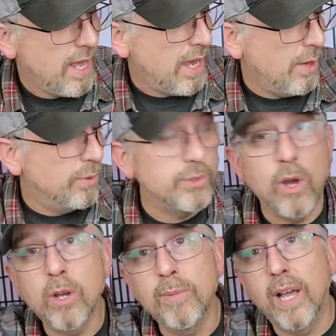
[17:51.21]
We'll
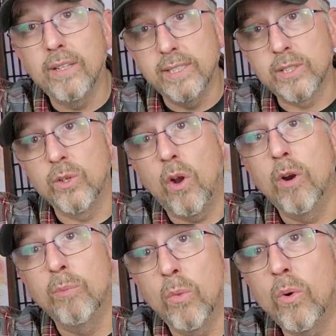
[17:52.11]
talk about this guitar
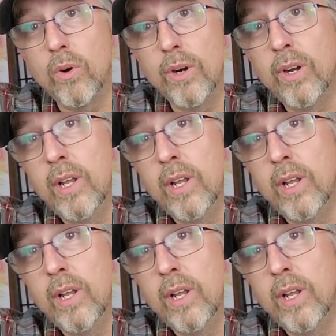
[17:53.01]
more